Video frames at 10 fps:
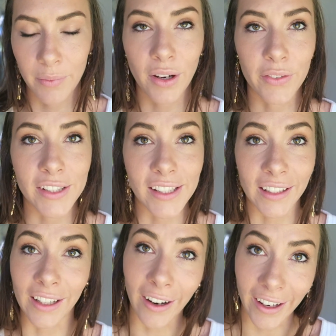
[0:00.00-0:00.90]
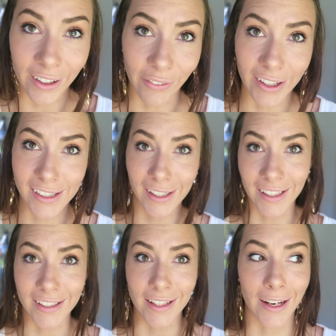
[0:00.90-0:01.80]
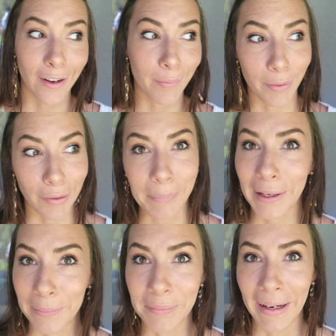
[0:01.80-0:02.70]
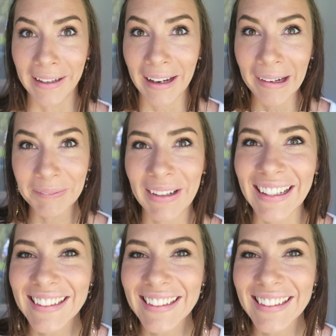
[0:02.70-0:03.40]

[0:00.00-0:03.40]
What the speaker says: Obviously I had a great day yesterday. I bought up a heap of makeup.